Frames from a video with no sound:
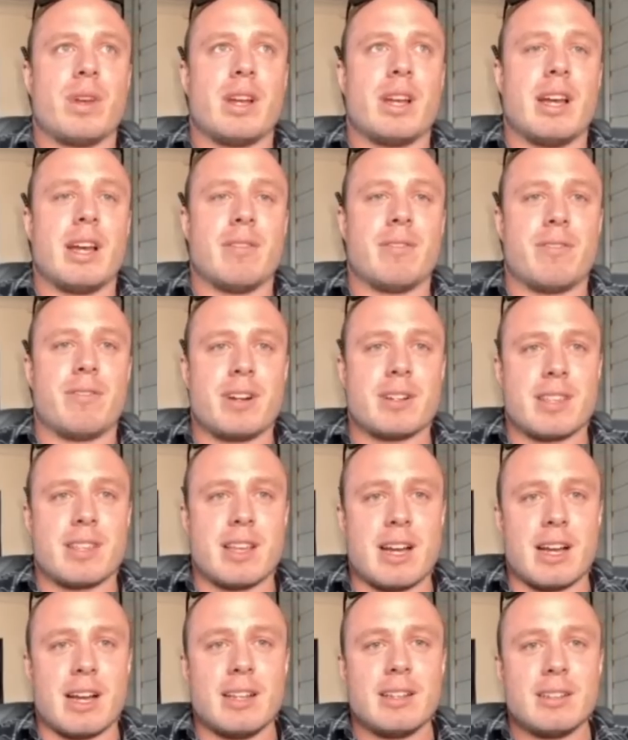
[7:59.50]
And fuck
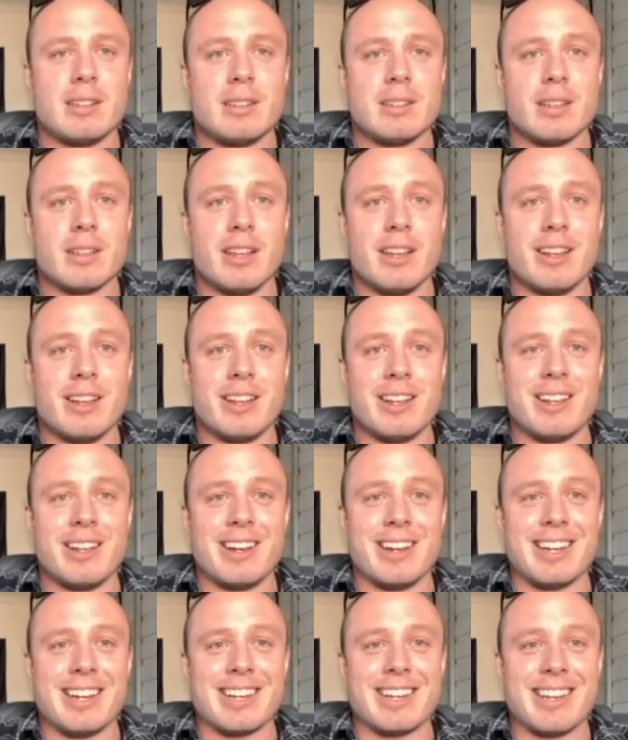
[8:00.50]
that.
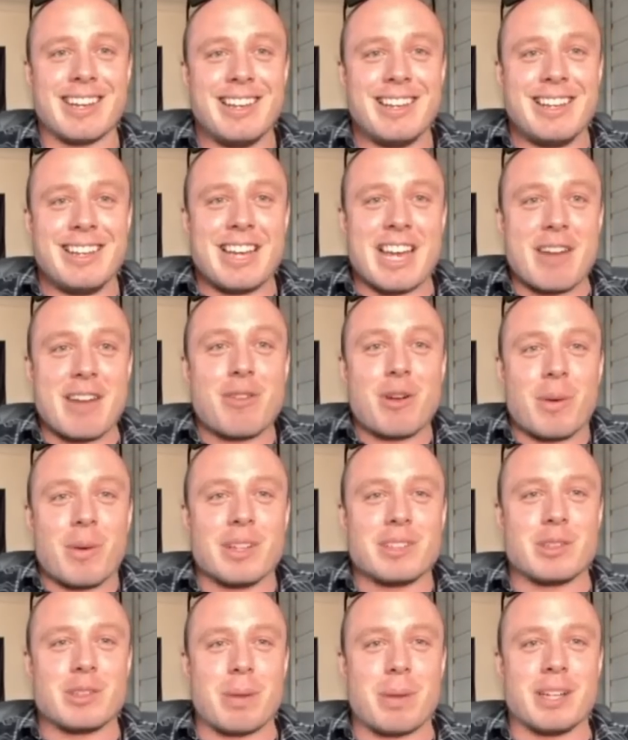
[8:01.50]
Like,
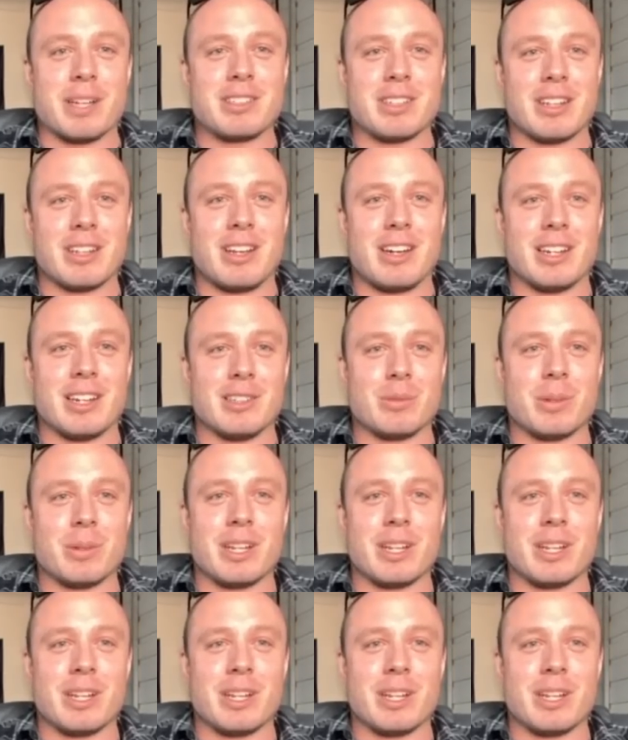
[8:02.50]
everyone's a bunch of lies.